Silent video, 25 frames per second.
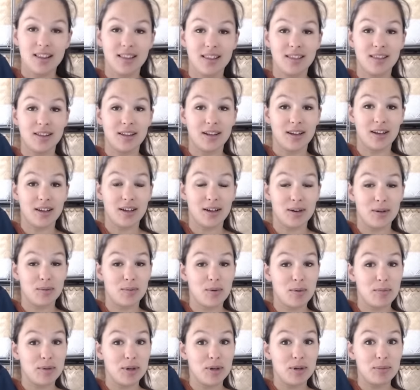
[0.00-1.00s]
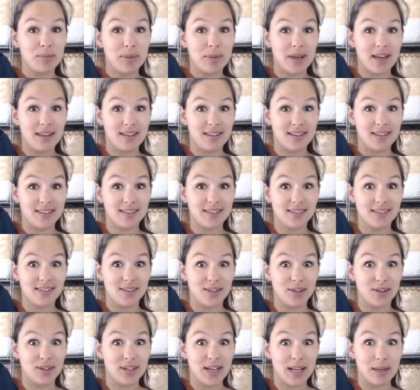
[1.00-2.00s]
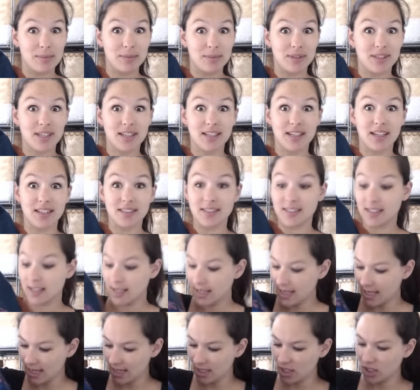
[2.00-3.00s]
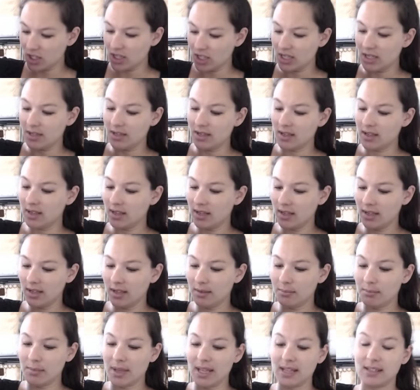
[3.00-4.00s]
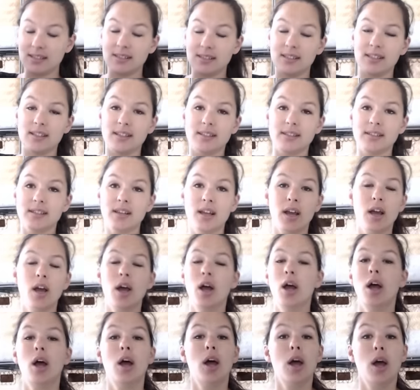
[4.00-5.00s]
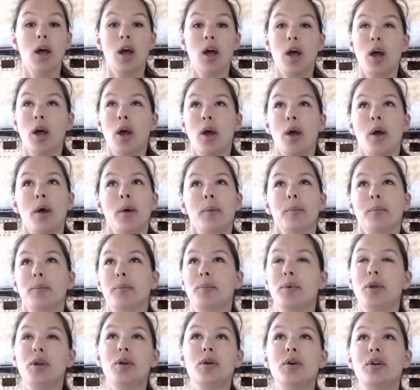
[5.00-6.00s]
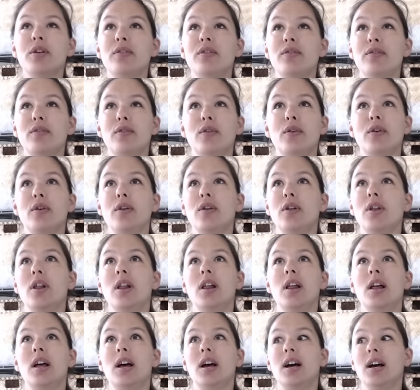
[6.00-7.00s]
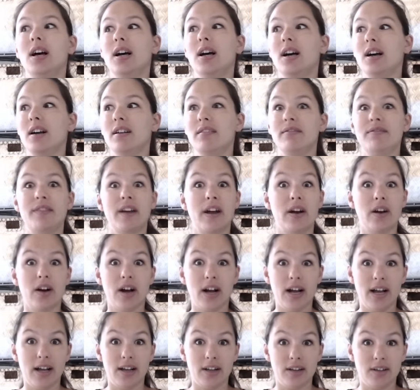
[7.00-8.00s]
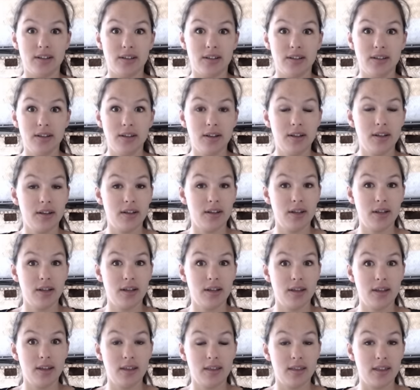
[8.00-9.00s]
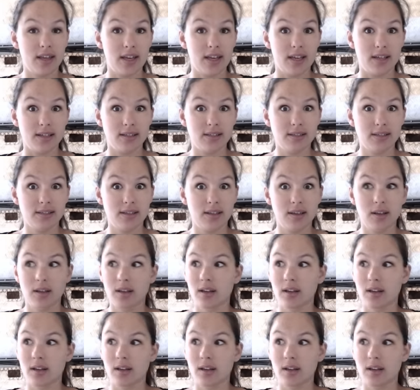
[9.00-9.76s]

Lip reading: The woman who made this, her name is Hadassah, and she makes these beautiful Fair Isle things,